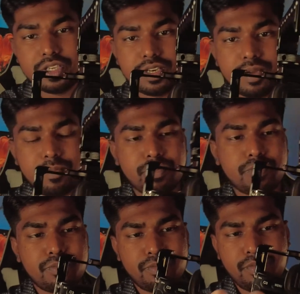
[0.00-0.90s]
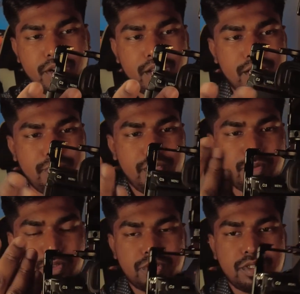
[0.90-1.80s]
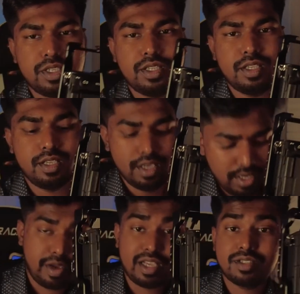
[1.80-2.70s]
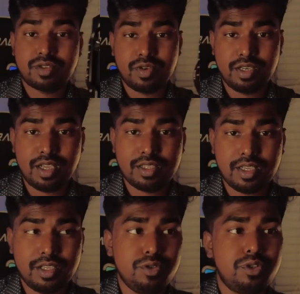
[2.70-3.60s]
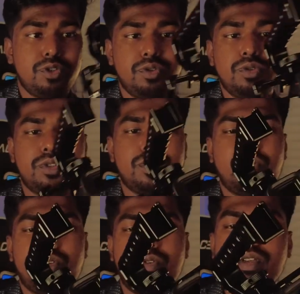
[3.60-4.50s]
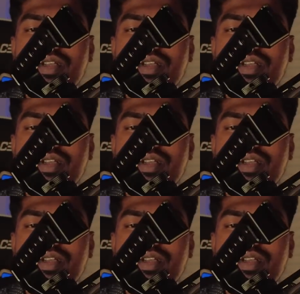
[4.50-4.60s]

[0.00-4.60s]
here, I'm not going to be able to see the mic screen as I used to. So